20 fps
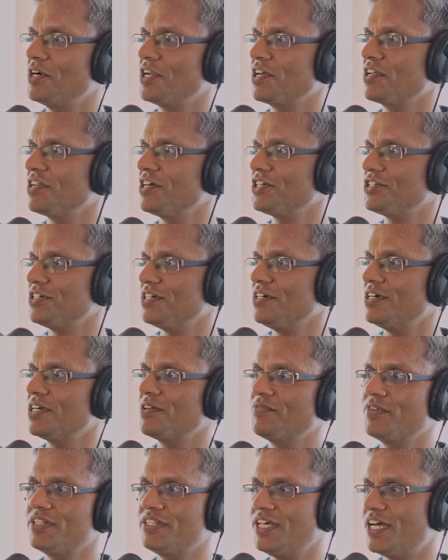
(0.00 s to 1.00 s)
particular
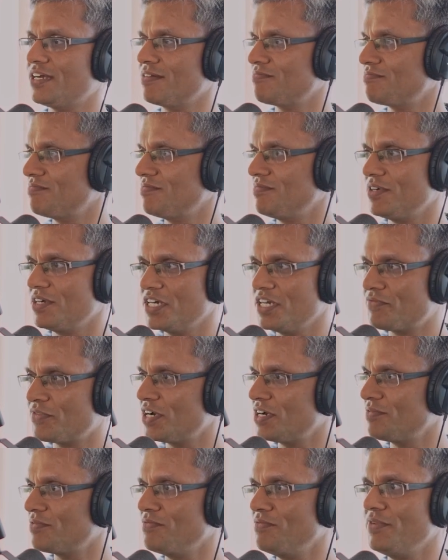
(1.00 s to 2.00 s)
shirt with that
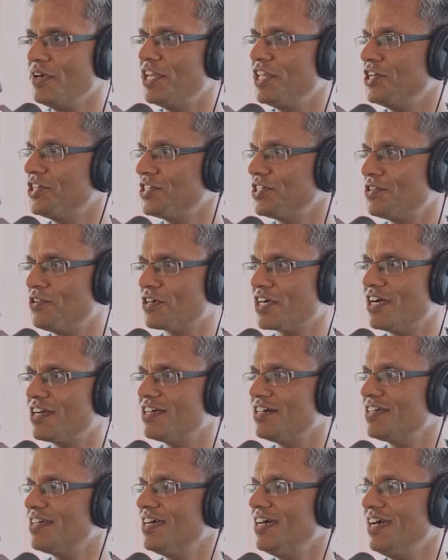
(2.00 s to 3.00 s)
different variation or
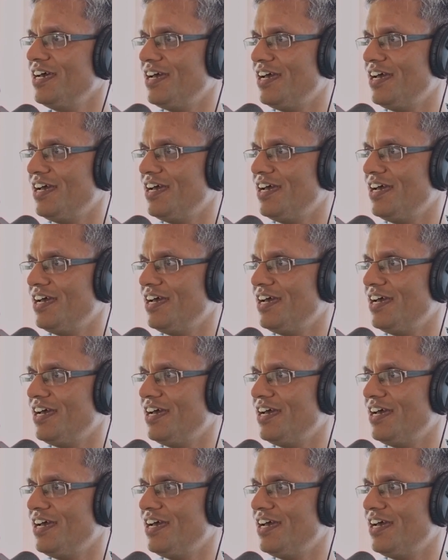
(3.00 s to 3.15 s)
color,